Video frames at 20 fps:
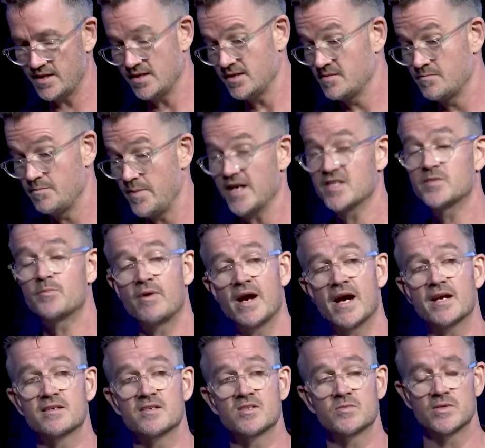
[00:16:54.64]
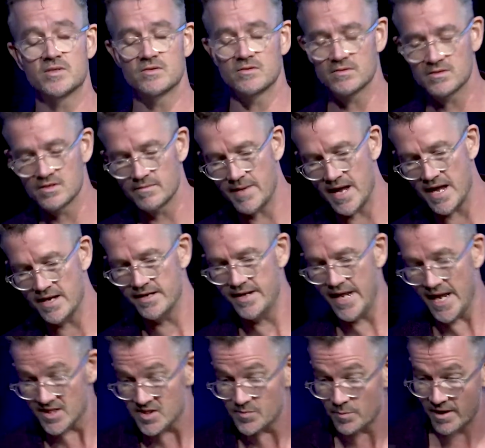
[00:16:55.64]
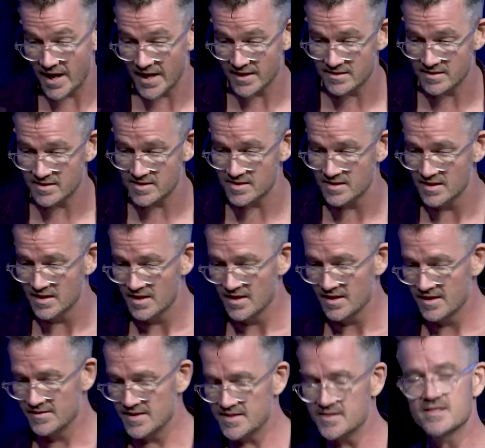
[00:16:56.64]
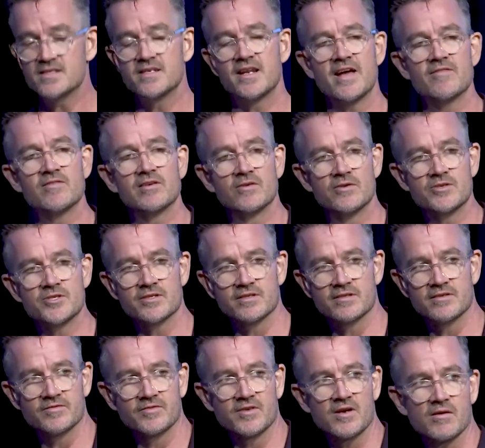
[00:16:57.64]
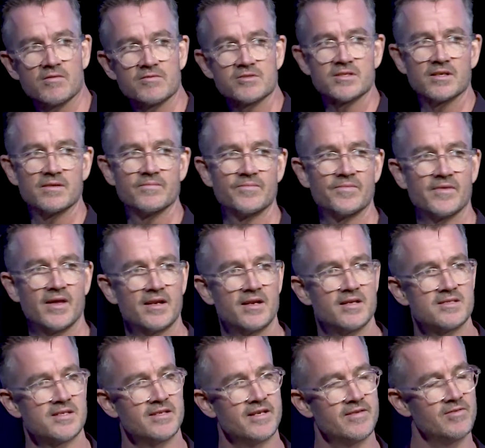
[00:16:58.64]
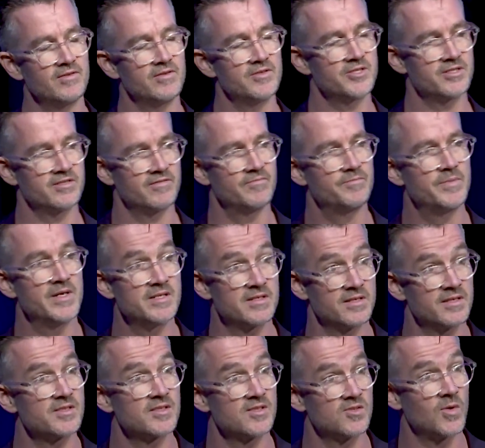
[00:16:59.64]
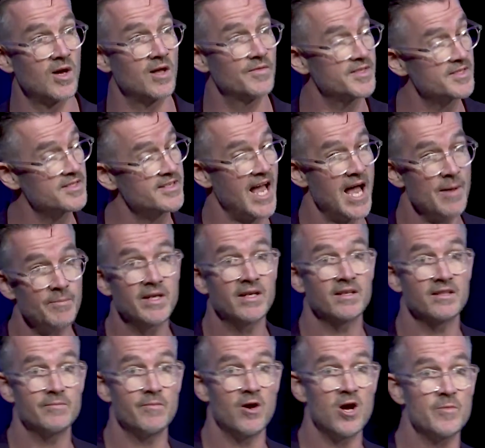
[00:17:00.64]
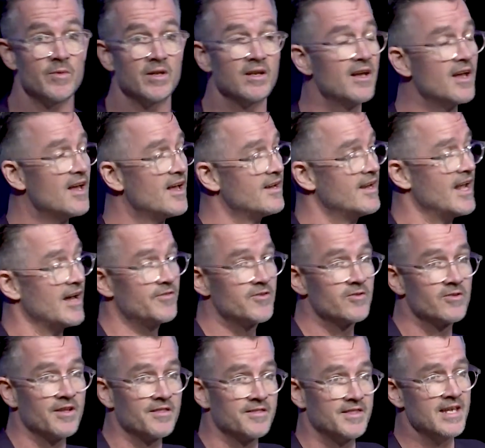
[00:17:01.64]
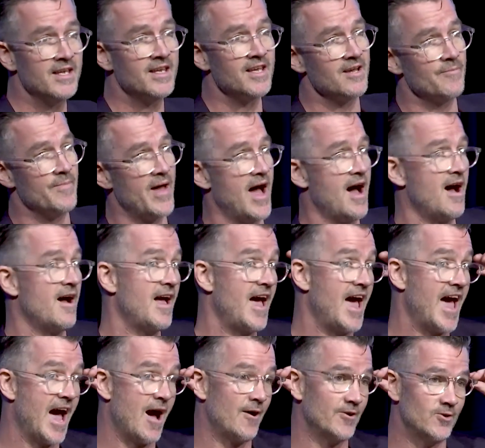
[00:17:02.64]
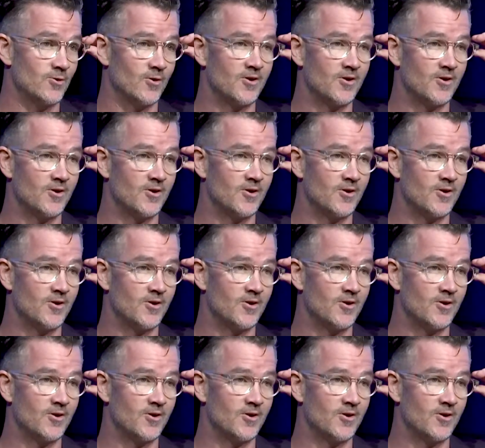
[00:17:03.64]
best practice. We're talking about next practice. This is an evolution of culture, and it's an evolution of business as well. And this is happening at the moment. Now, if you're not thinking about how your